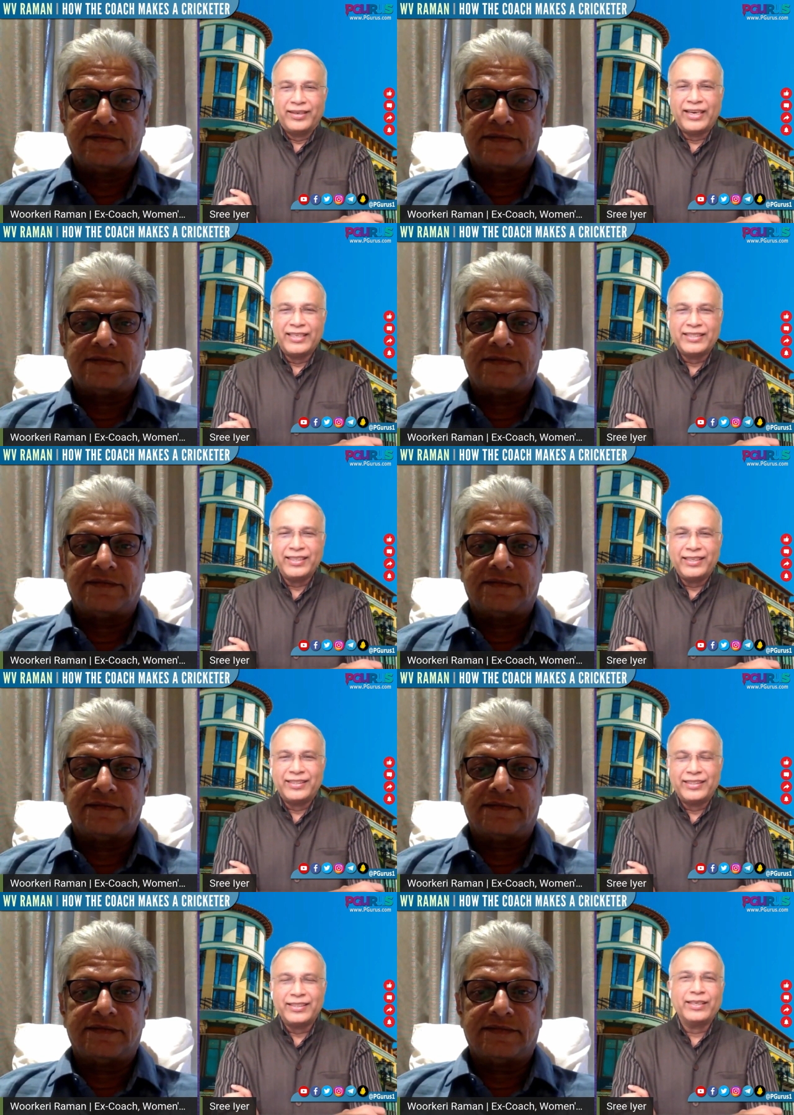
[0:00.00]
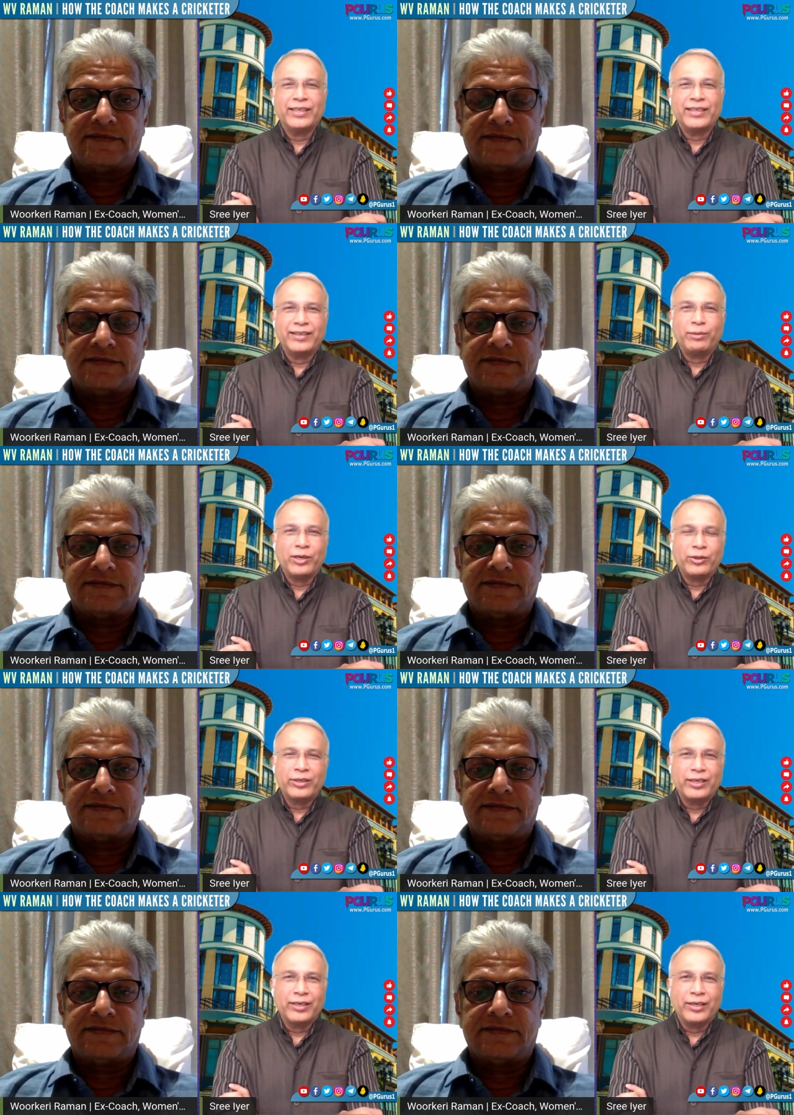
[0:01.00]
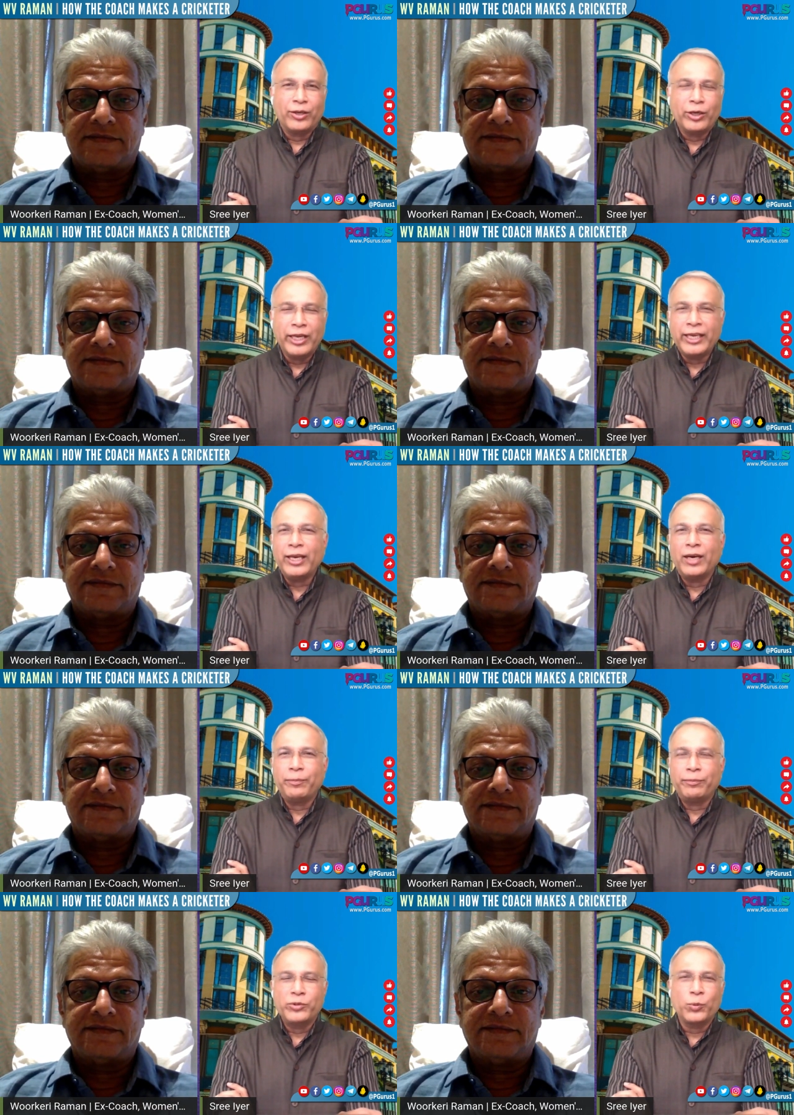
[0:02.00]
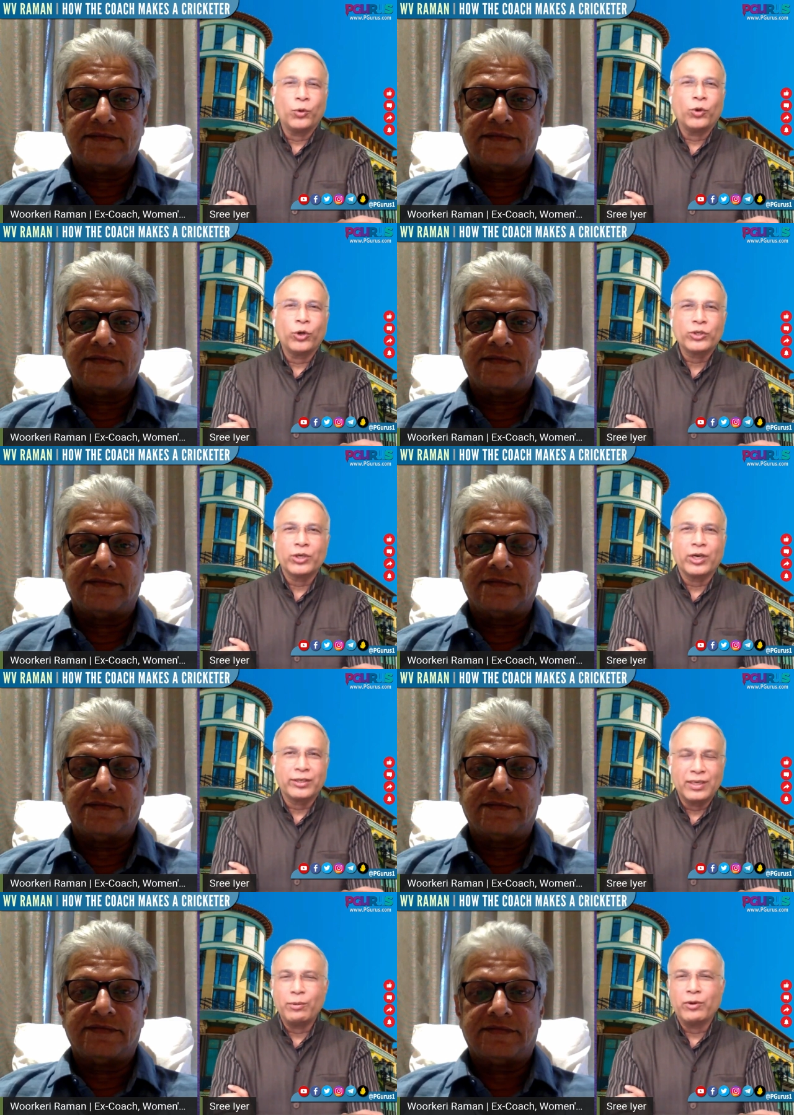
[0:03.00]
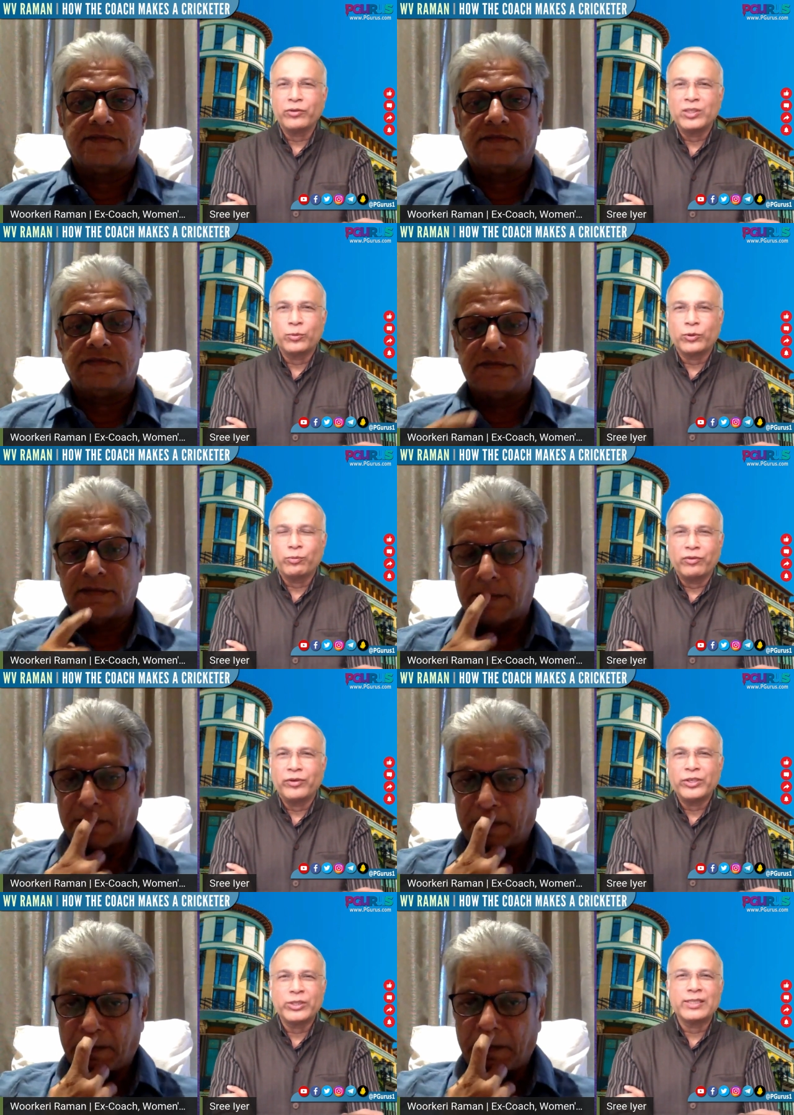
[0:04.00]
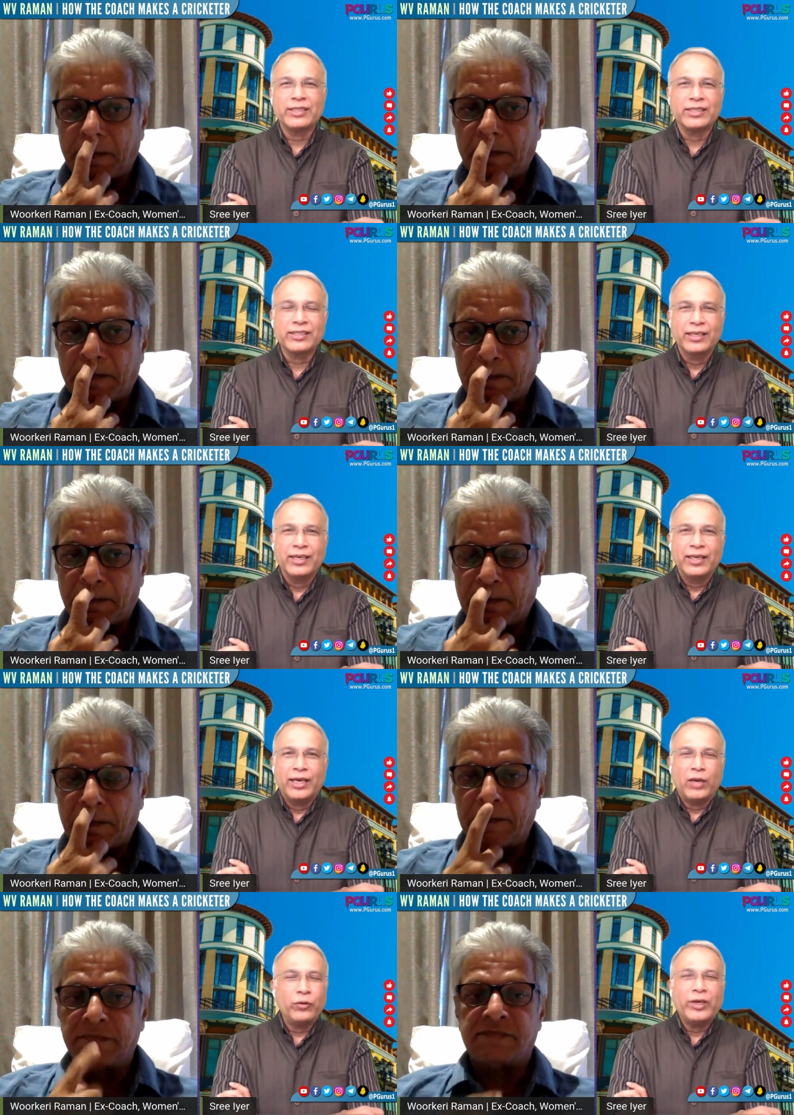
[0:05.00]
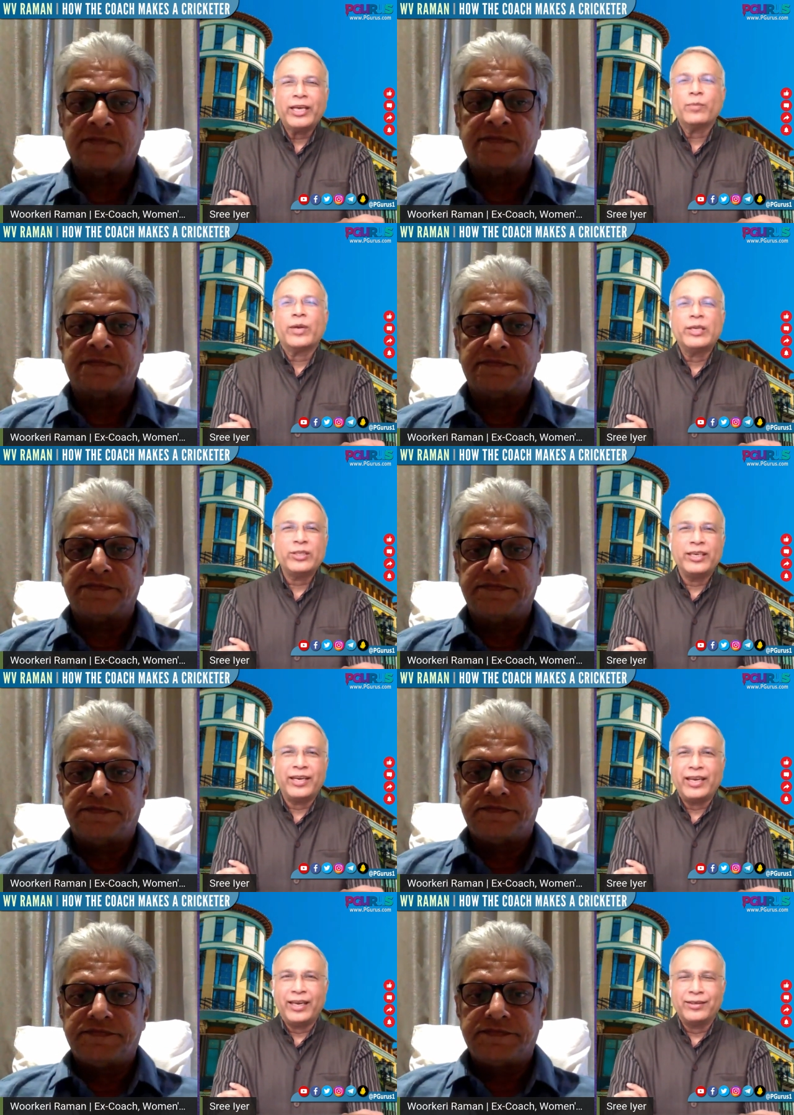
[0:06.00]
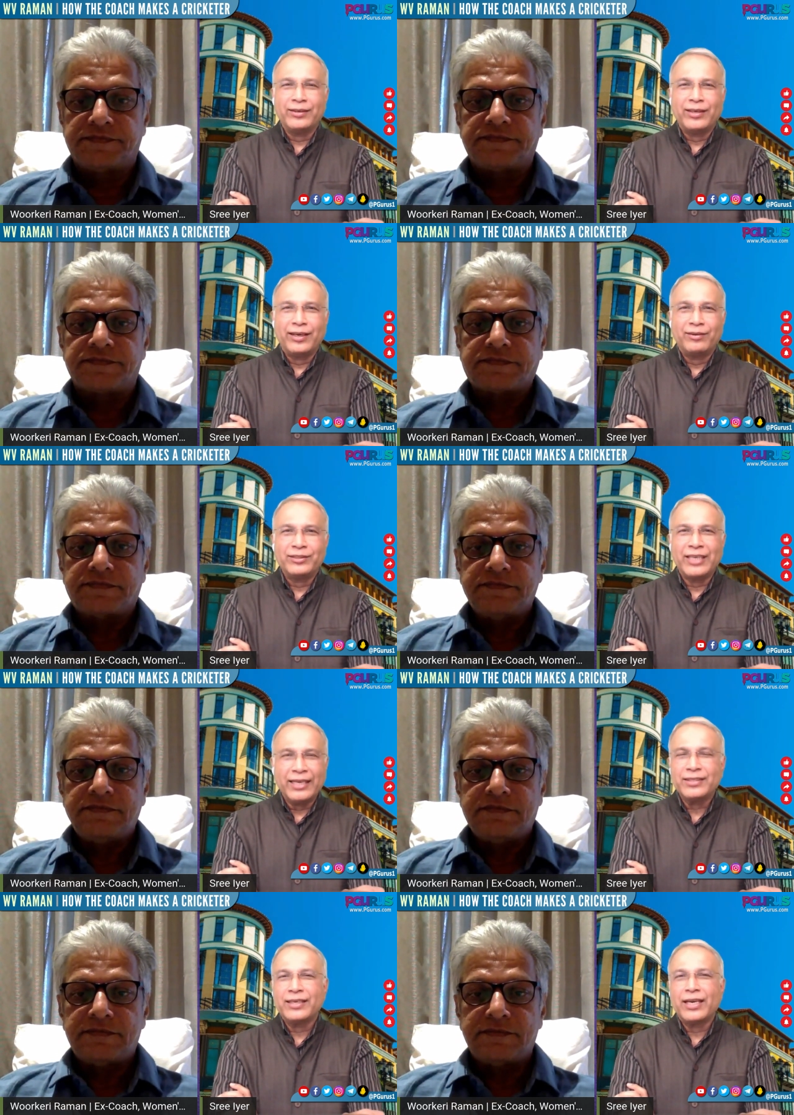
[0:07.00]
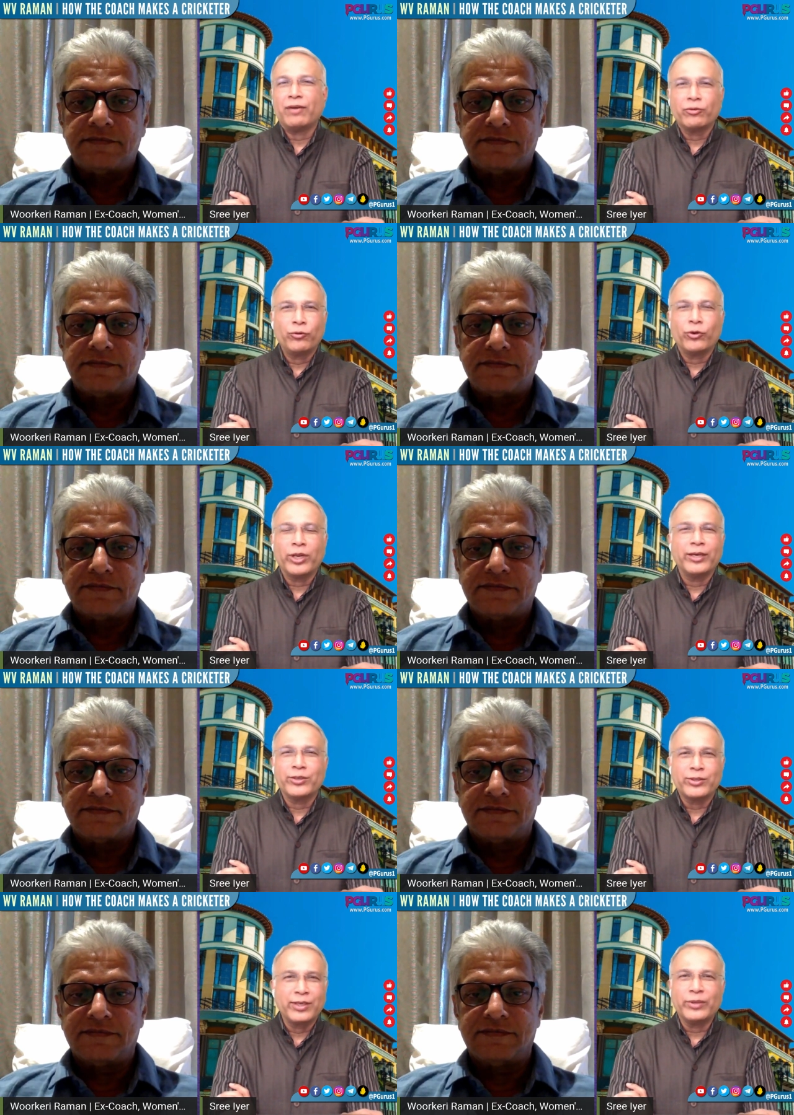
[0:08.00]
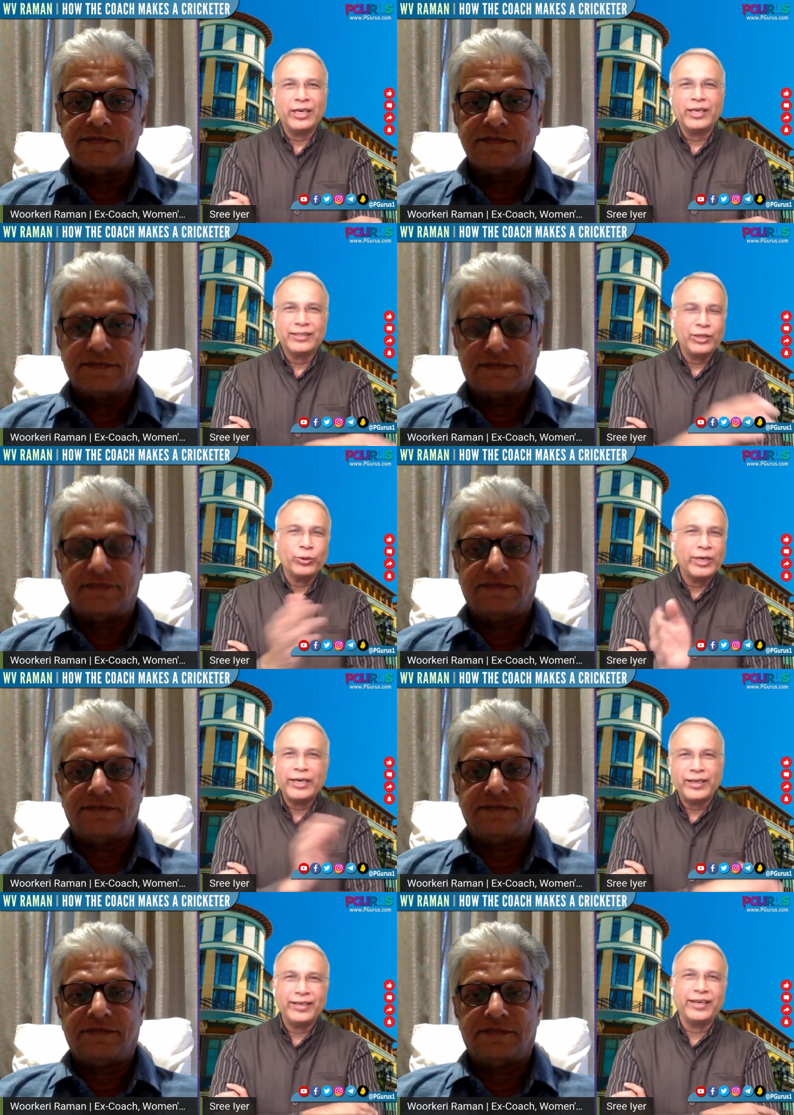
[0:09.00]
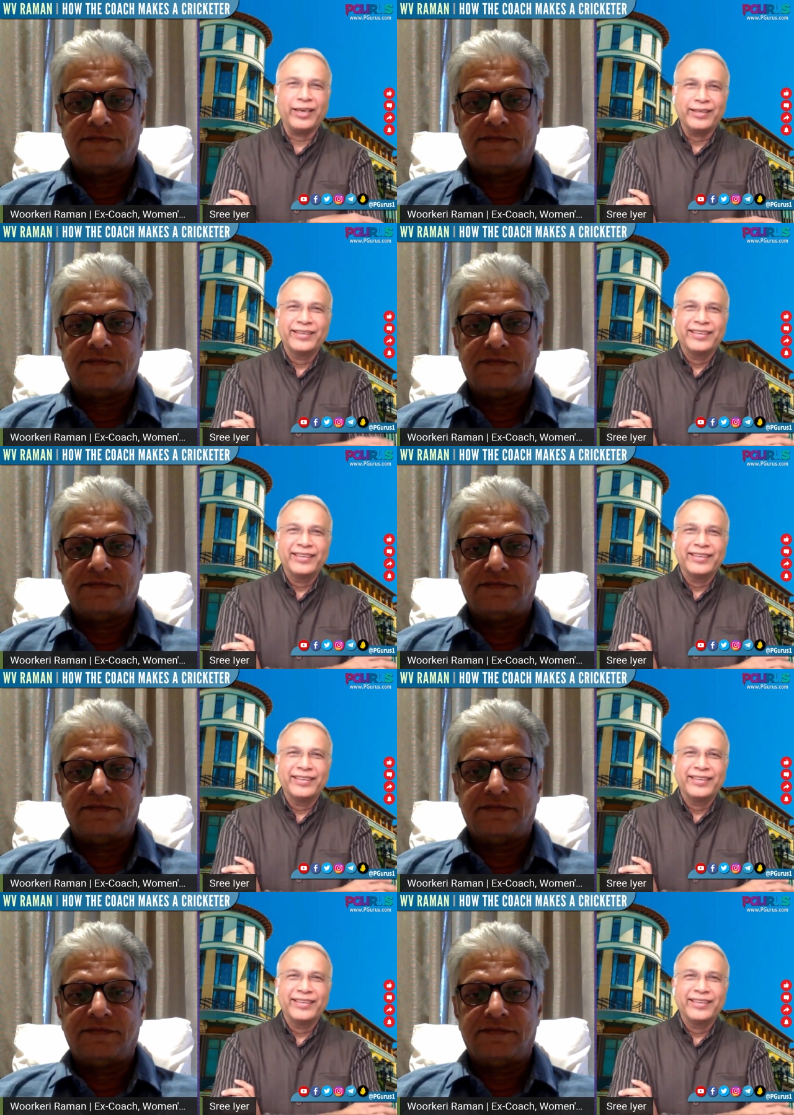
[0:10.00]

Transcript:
Speaker 1: Yeah, see, the thing uh, about uh, you know taking up sports or some of these professions is, if you take up engineering, chances are after four years or something like that, you get a degree.